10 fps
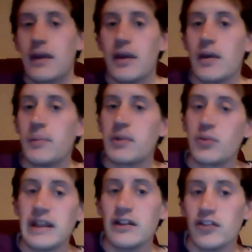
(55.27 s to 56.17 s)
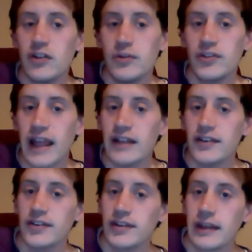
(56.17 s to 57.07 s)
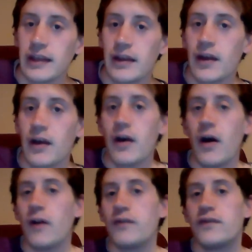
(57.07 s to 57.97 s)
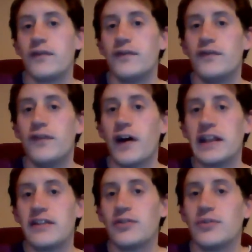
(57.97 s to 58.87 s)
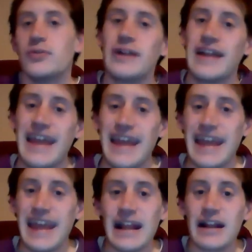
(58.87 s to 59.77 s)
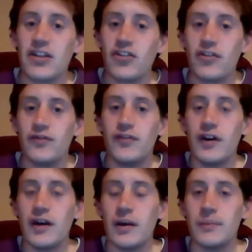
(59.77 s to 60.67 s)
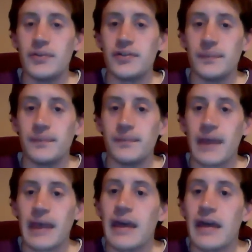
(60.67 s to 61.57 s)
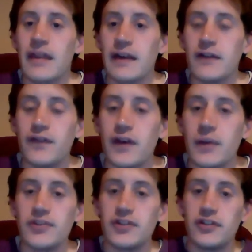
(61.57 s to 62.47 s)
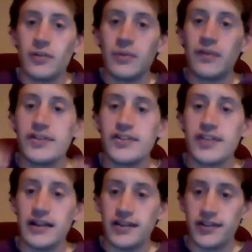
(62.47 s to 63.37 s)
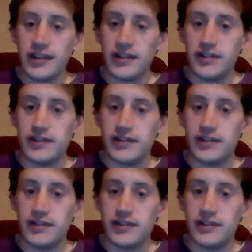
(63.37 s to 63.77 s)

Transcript: between two sets of vital English verbs. They are verbs to do with the senses.